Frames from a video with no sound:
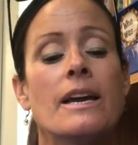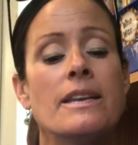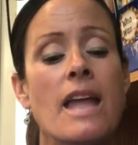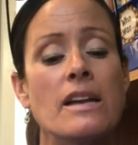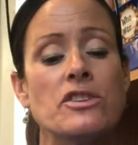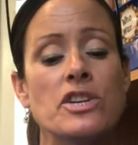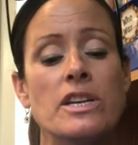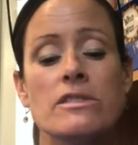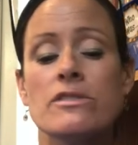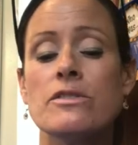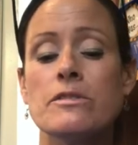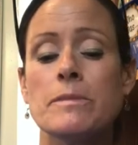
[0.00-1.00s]
Next, she
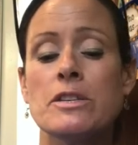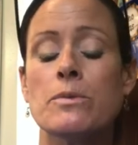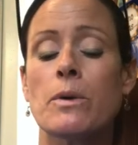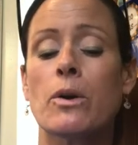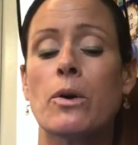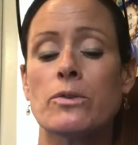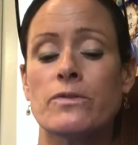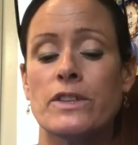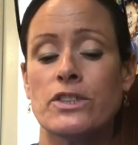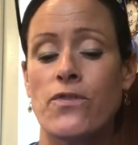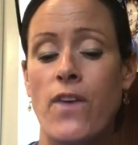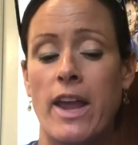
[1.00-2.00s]
introduced me to her
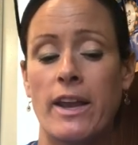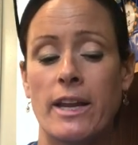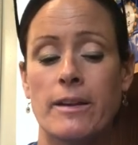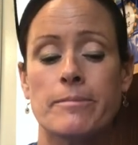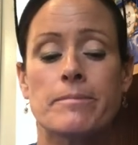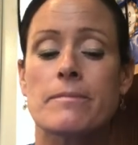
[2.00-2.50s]
goldfish, Fanny.